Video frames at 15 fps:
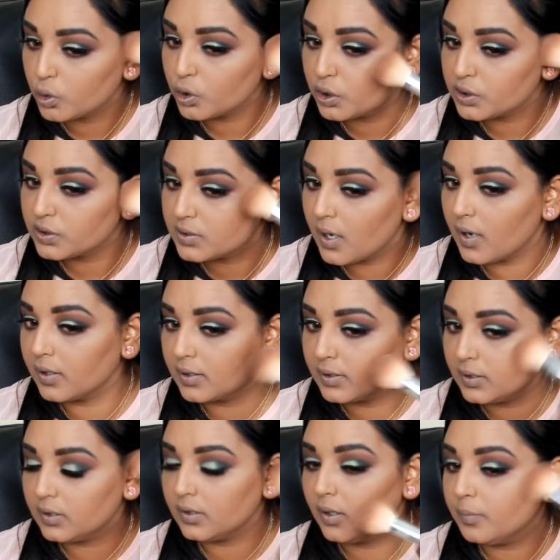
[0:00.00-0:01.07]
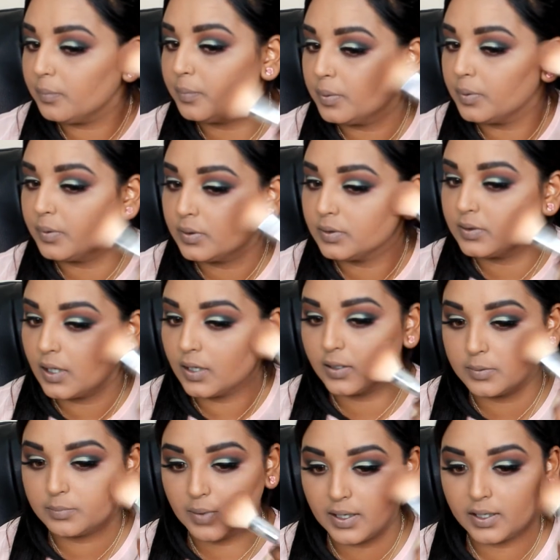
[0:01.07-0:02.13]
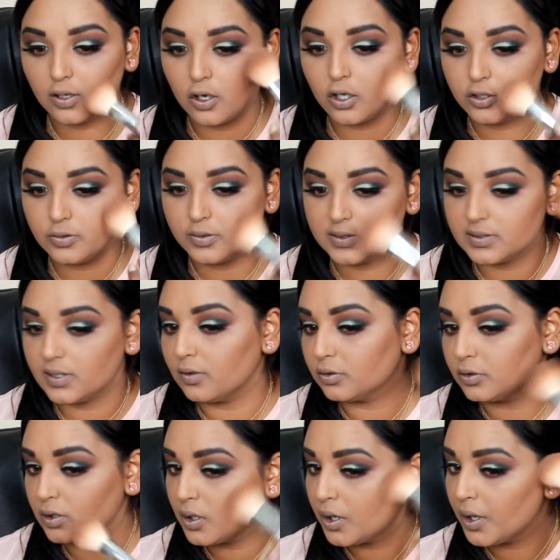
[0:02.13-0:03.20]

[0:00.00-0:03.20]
just darken it up darken my contours out